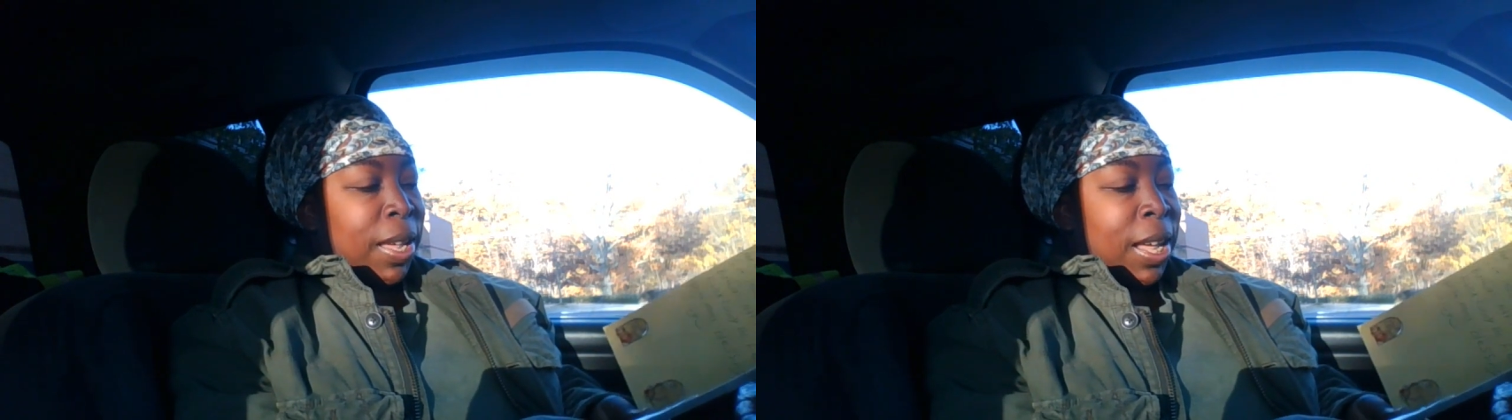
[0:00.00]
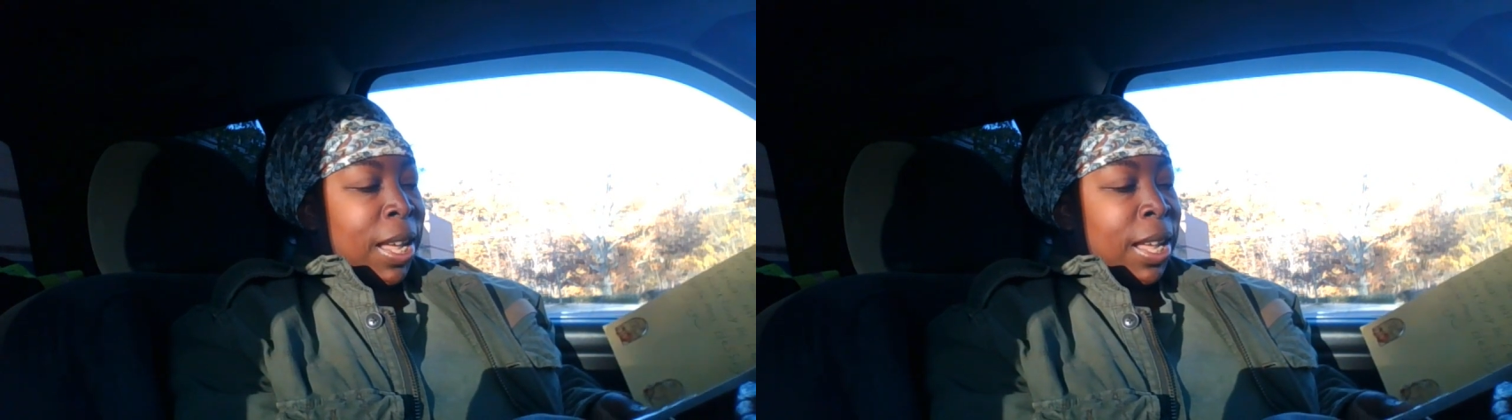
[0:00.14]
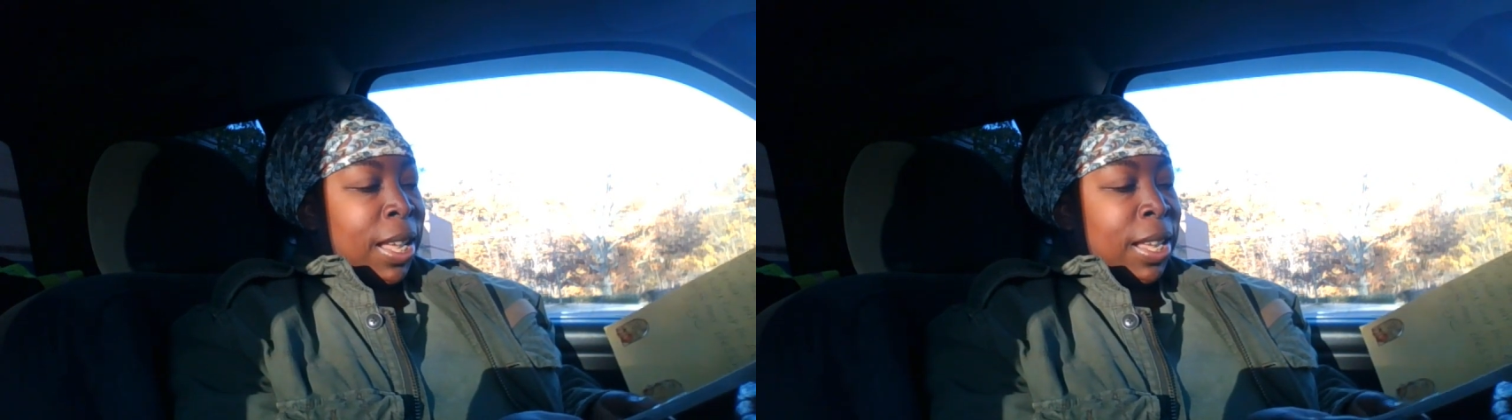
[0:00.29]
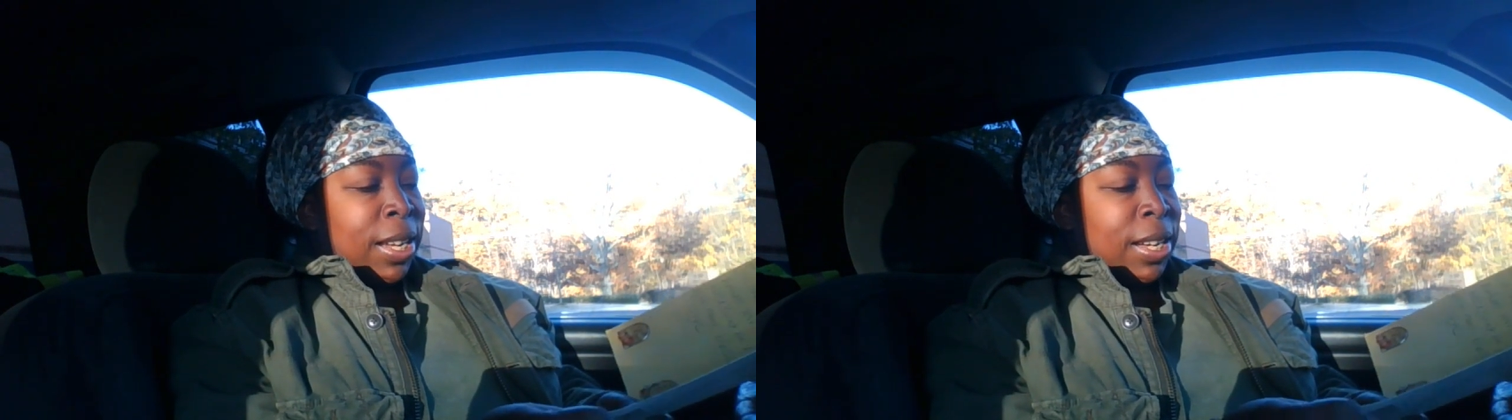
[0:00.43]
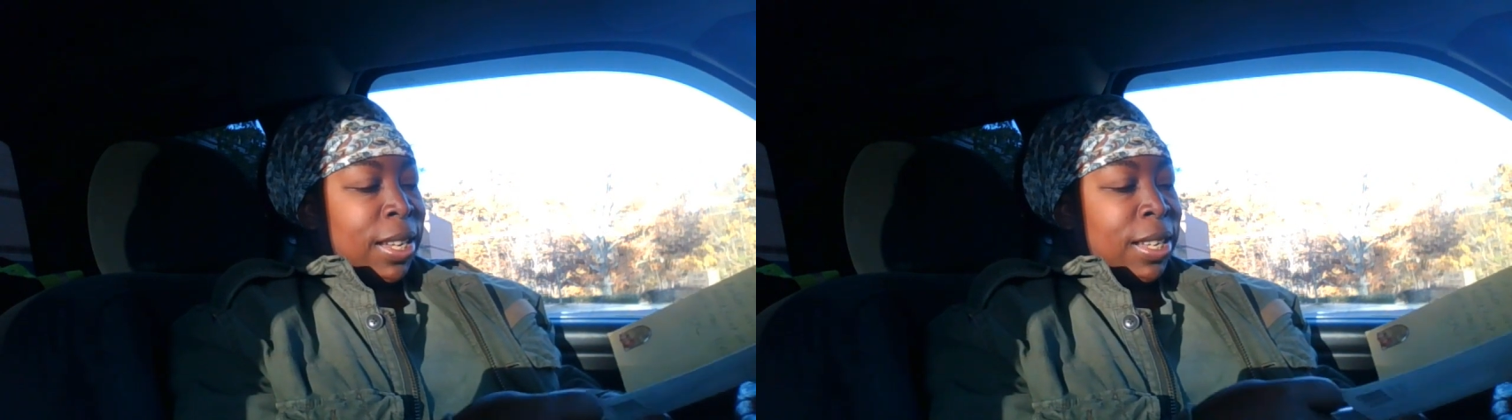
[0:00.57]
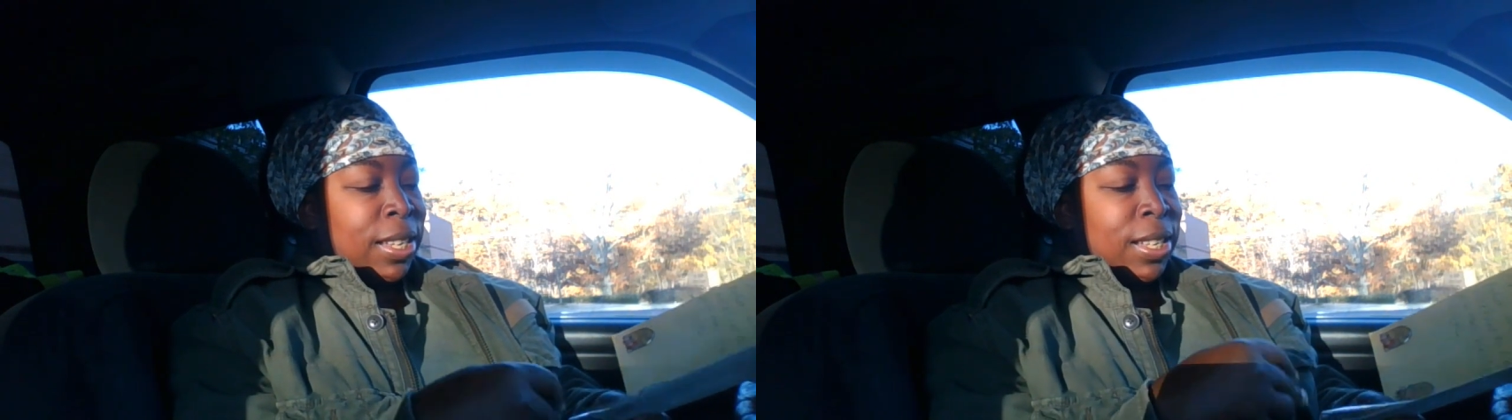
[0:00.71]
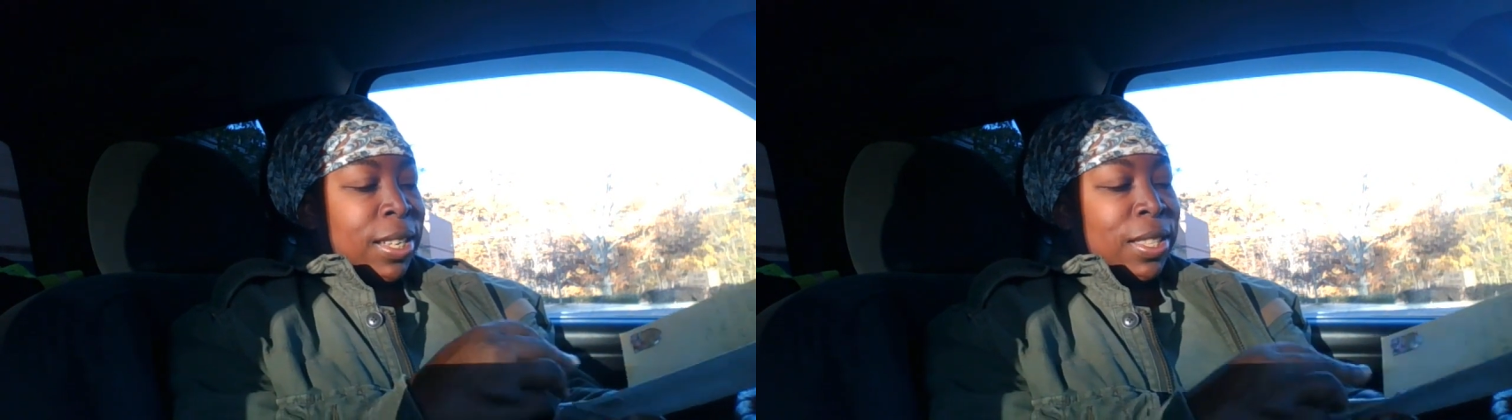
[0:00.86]
and
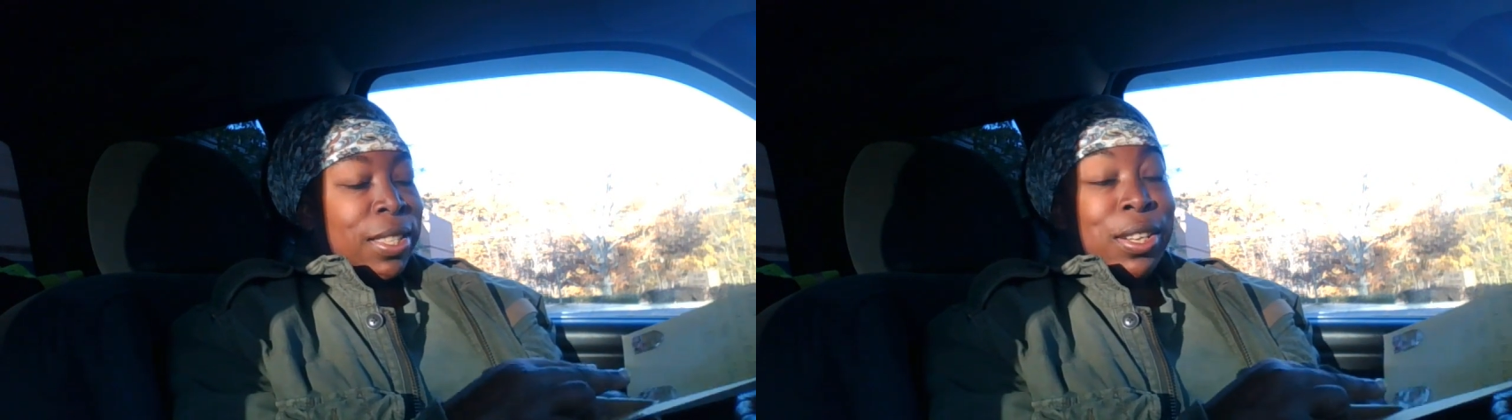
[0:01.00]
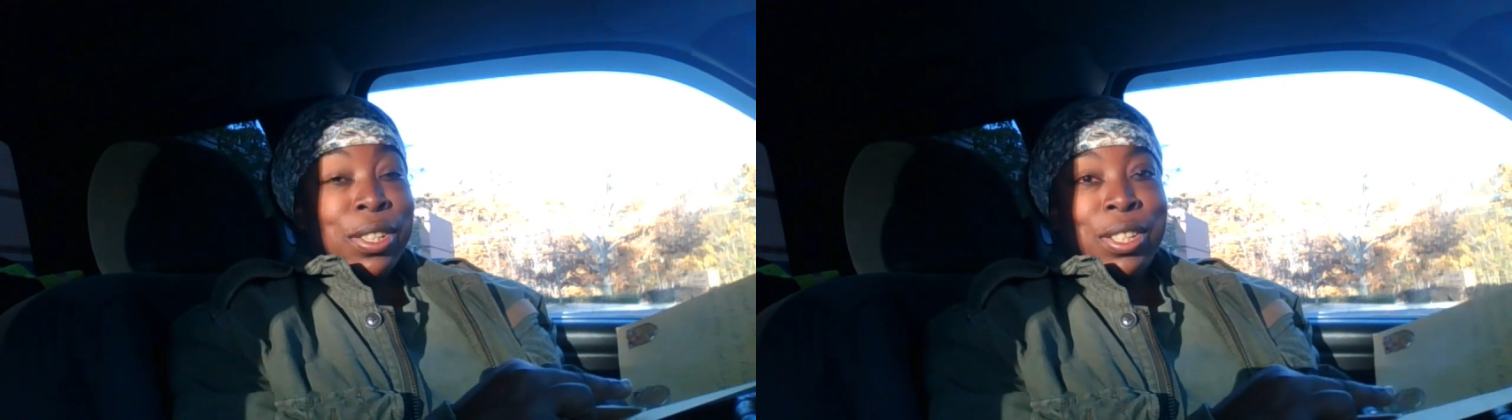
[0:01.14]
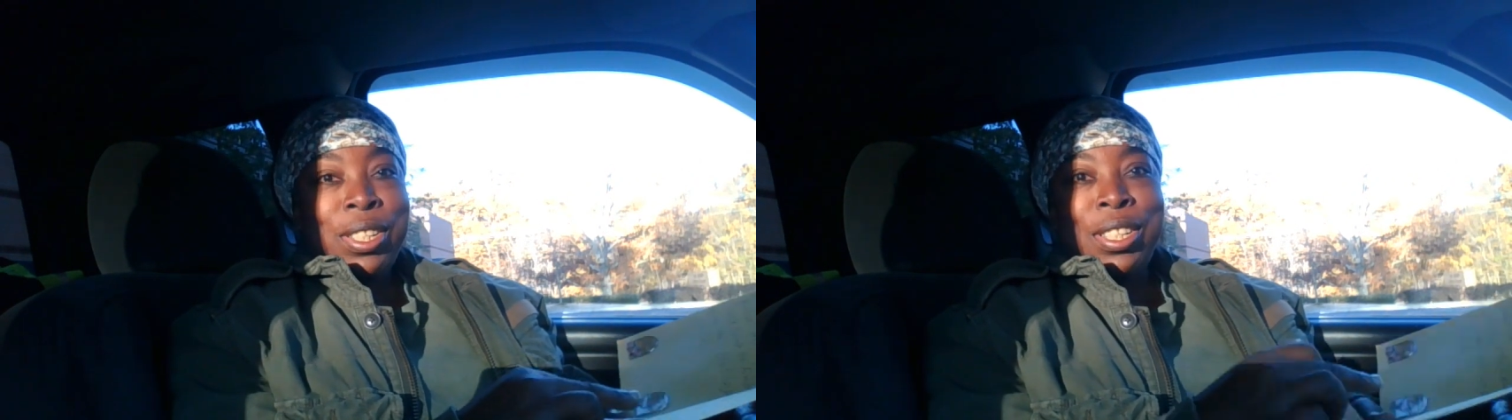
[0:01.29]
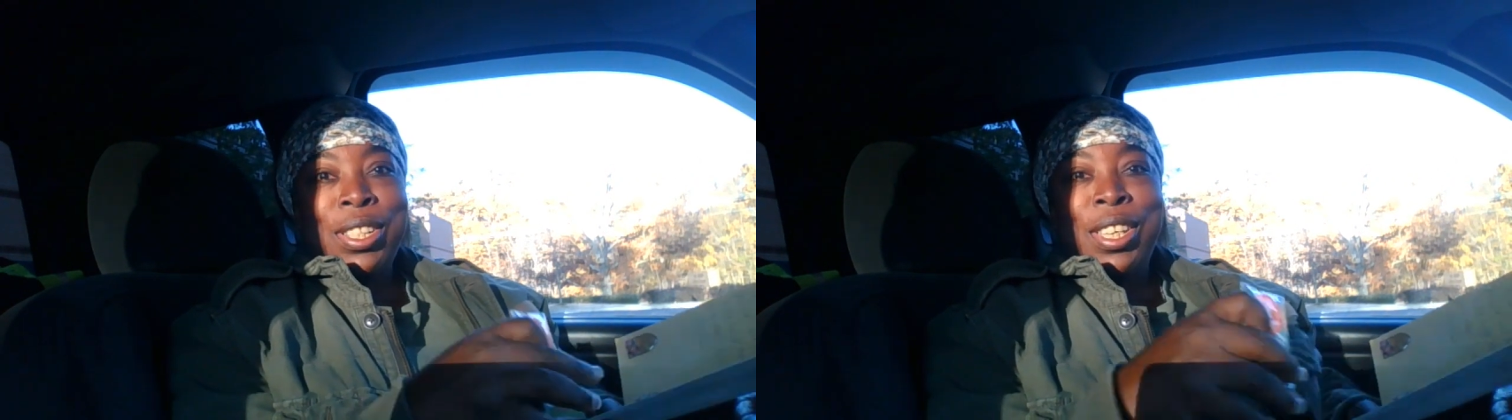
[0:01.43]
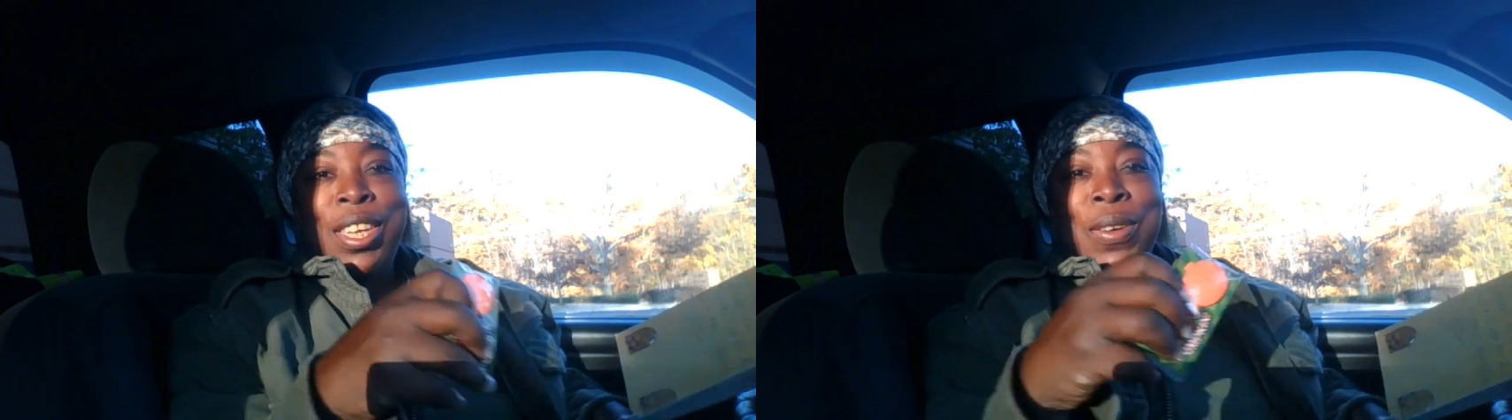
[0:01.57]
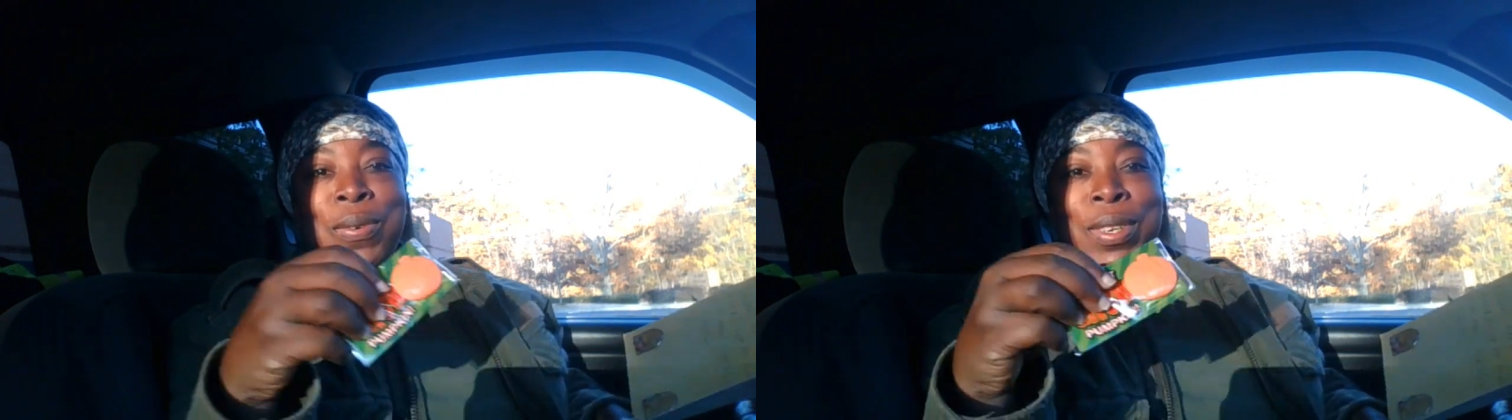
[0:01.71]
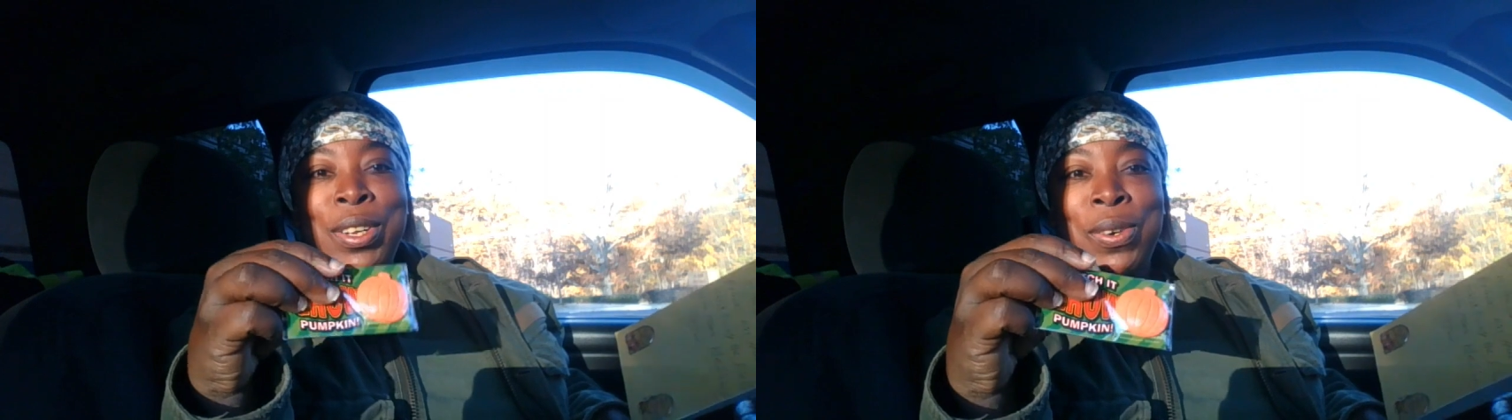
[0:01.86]
there's this cute